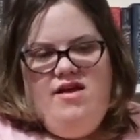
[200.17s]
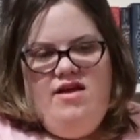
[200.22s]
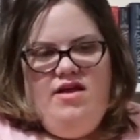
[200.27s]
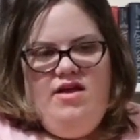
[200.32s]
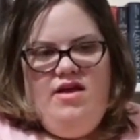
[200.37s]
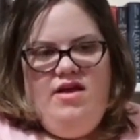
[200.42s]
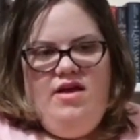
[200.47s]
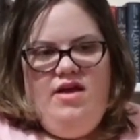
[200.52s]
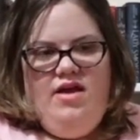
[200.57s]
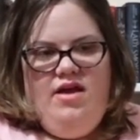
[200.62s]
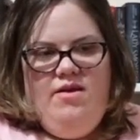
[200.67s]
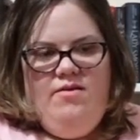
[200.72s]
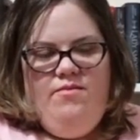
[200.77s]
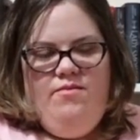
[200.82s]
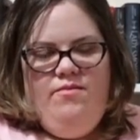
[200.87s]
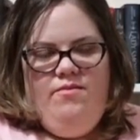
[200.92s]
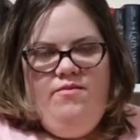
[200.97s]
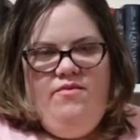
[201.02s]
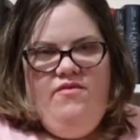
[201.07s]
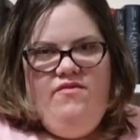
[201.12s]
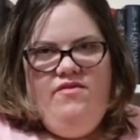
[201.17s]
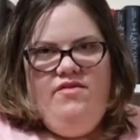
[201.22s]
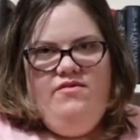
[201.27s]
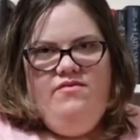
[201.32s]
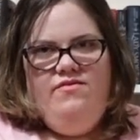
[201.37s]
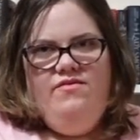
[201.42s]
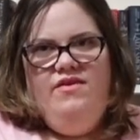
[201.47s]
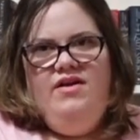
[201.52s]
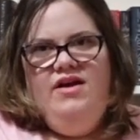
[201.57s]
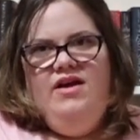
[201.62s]
And move it
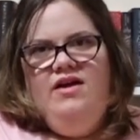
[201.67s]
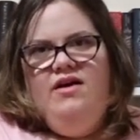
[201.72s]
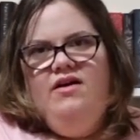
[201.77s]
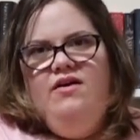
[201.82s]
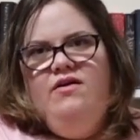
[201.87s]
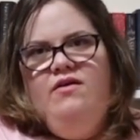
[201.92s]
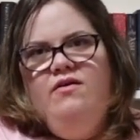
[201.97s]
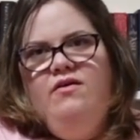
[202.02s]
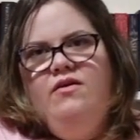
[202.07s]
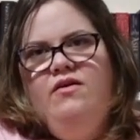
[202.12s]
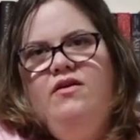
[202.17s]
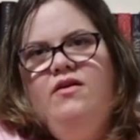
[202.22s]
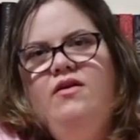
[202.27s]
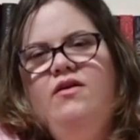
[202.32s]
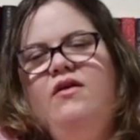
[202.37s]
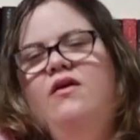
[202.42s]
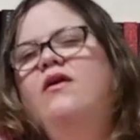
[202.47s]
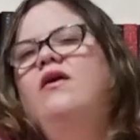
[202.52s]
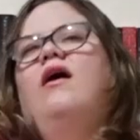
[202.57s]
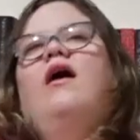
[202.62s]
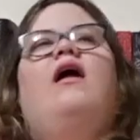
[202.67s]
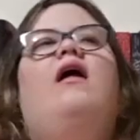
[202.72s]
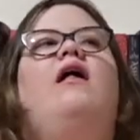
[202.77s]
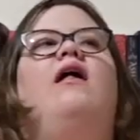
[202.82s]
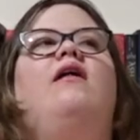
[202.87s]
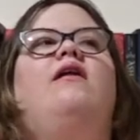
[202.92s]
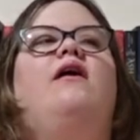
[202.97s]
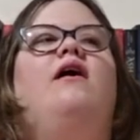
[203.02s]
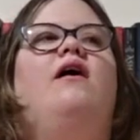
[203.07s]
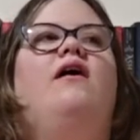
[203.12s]
around.
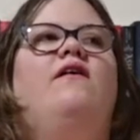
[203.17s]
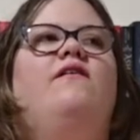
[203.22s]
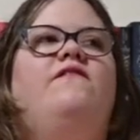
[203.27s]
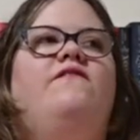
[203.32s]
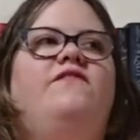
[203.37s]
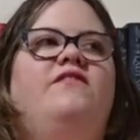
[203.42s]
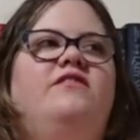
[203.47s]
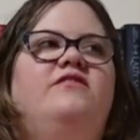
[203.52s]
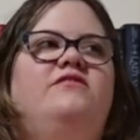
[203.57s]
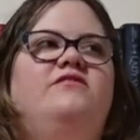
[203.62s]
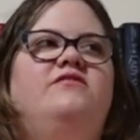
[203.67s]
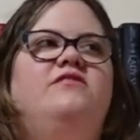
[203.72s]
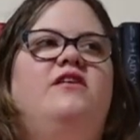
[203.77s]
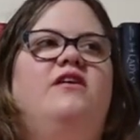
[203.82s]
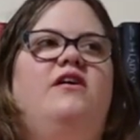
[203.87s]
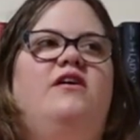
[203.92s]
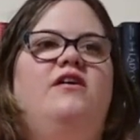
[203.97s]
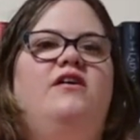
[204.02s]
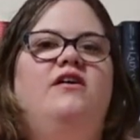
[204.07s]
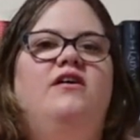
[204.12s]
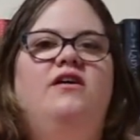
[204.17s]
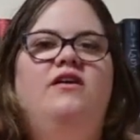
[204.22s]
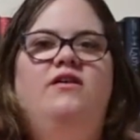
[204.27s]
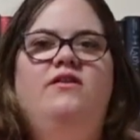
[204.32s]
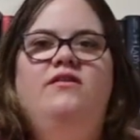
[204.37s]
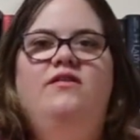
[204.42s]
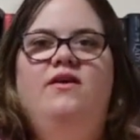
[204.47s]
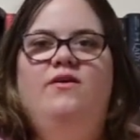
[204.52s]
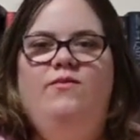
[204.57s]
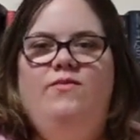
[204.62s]
And our first
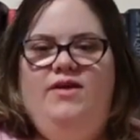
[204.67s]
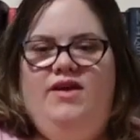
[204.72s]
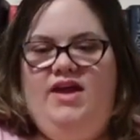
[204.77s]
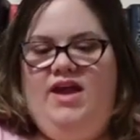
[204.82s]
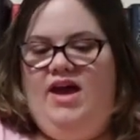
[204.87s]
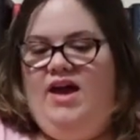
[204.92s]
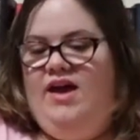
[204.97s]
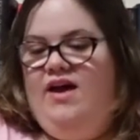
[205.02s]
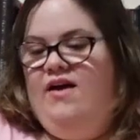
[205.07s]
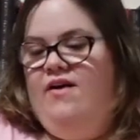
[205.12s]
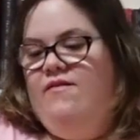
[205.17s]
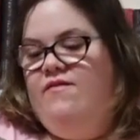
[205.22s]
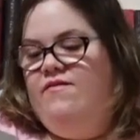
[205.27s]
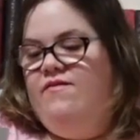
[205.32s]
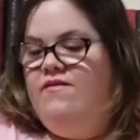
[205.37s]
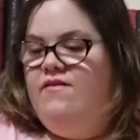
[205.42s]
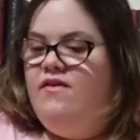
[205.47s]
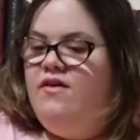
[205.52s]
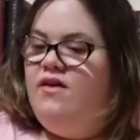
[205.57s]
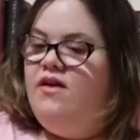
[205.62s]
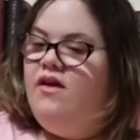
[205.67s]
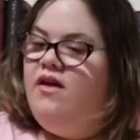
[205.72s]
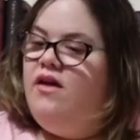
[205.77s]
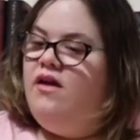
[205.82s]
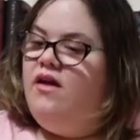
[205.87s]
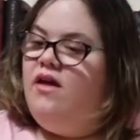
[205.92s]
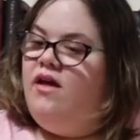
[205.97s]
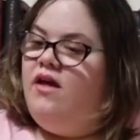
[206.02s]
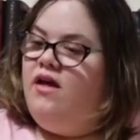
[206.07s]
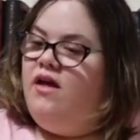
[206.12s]
card that we have
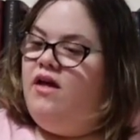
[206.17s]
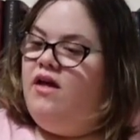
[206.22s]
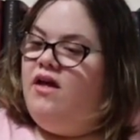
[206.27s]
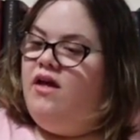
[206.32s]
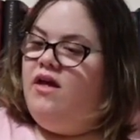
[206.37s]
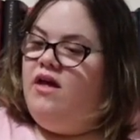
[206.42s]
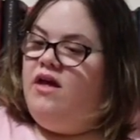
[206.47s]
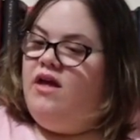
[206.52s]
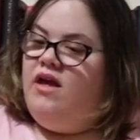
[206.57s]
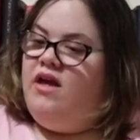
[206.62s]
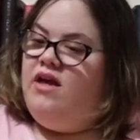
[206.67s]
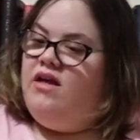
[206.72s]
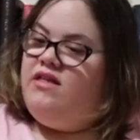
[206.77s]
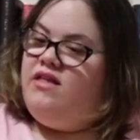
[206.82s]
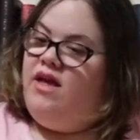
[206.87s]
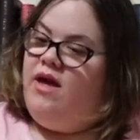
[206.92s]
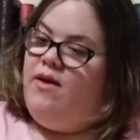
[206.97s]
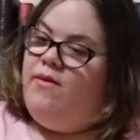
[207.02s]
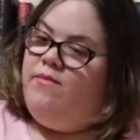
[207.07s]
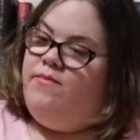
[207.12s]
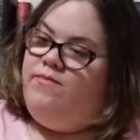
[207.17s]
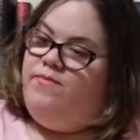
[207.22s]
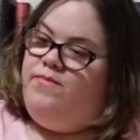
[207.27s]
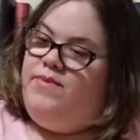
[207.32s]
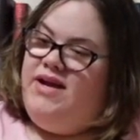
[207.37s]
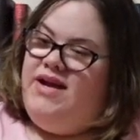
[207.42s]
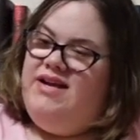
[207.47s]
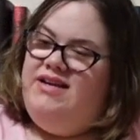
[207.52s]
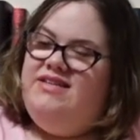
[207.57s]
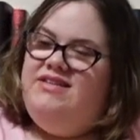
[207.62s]
is a
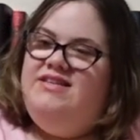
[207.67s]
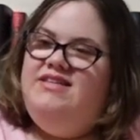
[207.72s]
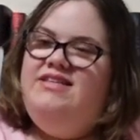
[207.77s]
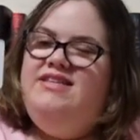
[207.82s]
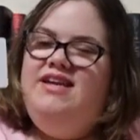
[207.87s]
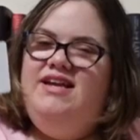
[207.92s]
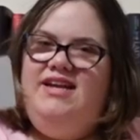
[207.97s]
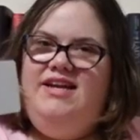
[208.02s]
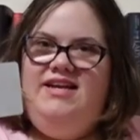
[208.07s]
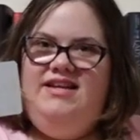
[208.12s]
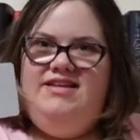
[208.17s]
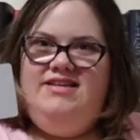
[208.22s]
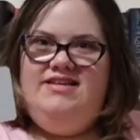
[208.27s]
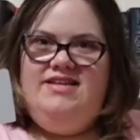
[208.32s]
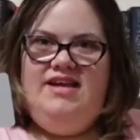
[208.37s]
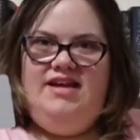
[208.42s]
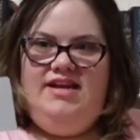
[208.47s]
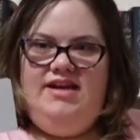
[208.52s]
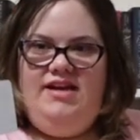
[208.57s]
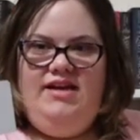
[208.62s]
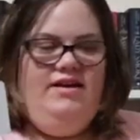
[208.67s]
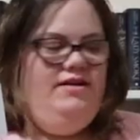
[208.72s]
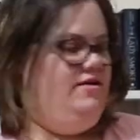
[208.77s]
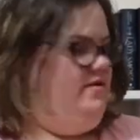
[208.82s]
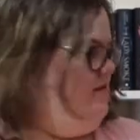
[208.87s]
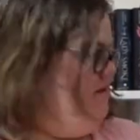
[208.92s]
big city setting.